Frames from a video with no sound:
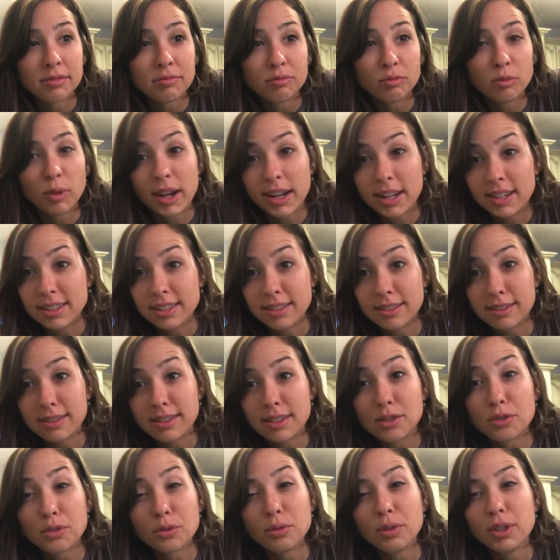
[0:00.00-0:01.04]
raisins.
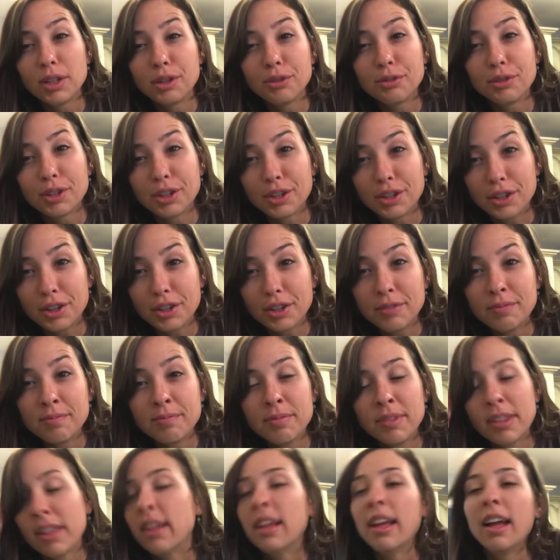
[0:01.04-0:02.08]
It's really, really good.
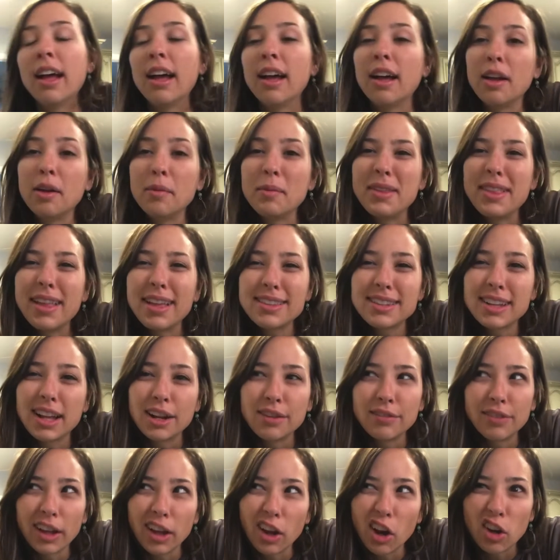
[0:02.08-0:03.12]
And that's kind
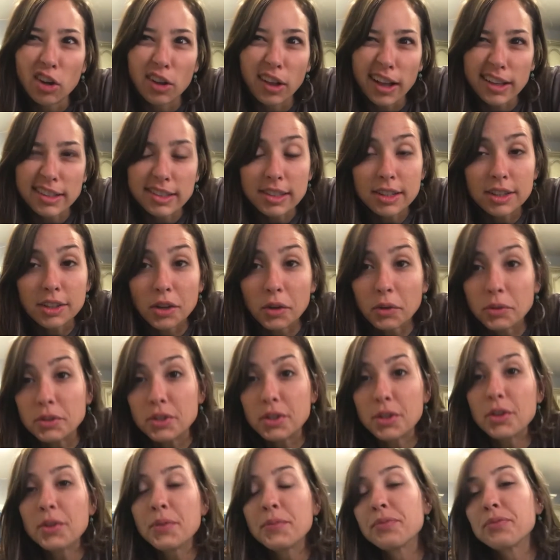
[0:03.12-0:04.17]
of like our classic
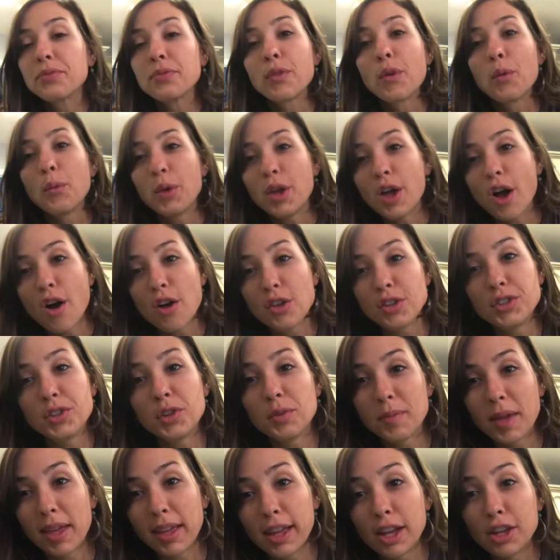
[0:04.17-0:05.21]
go-to. We also
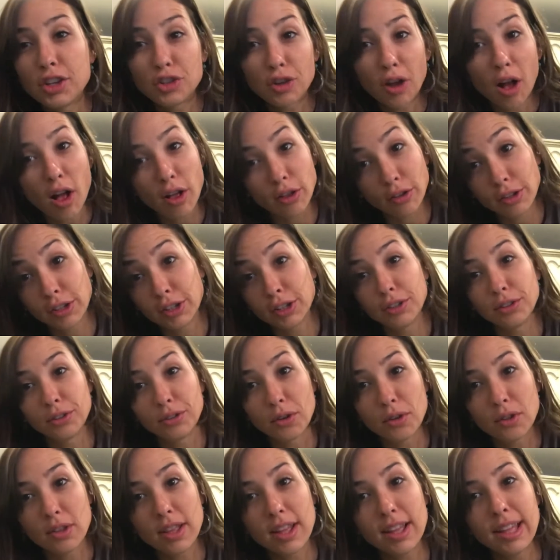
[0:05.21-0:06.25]
make a chocolate
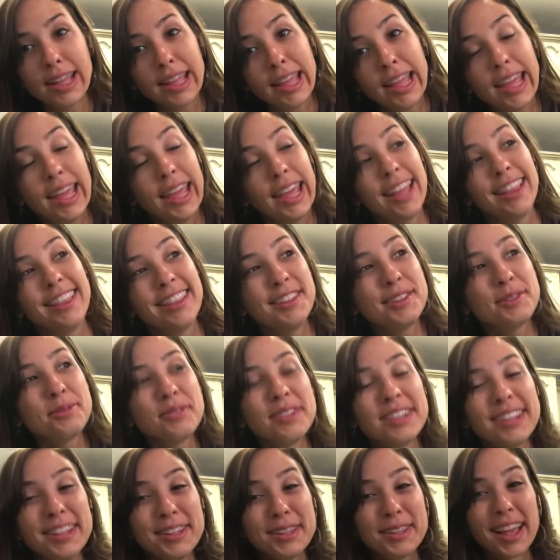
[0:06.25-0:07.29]
granola, and this
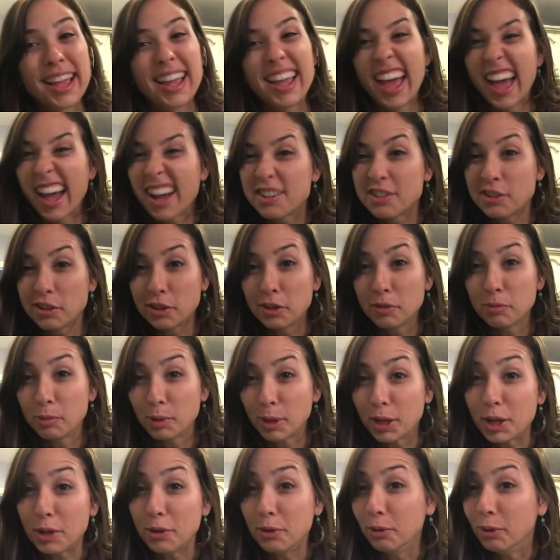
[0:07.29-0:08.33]
one is like actually
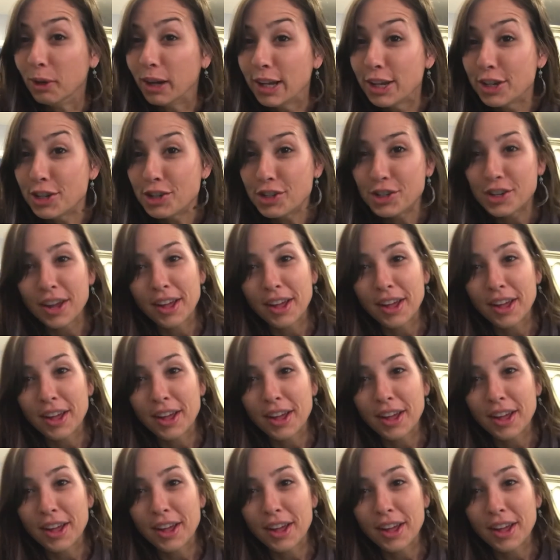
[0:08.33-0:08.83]
pretty rich,